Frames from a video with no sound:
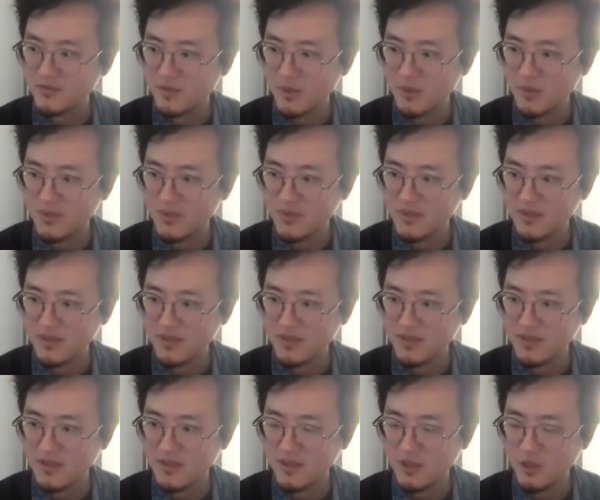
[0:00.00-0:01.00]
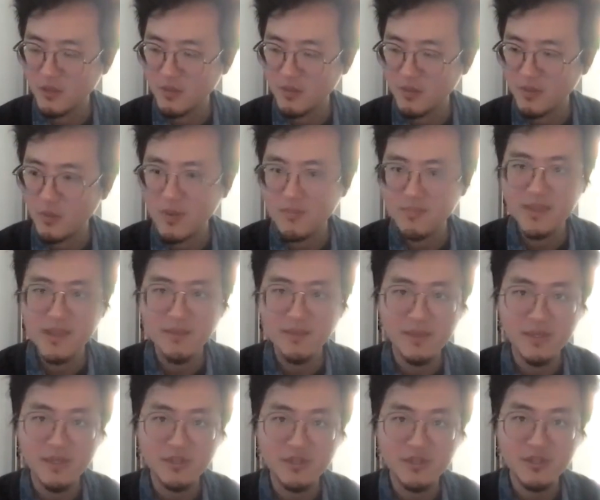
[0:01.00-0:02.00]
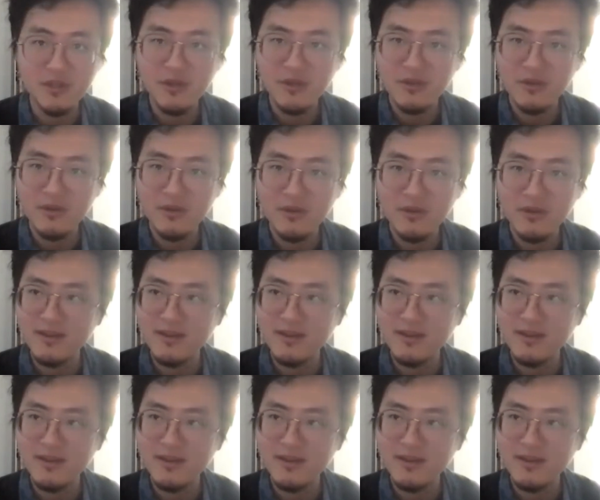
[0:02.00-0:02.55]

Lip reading: frequently a little bit one-dimensional,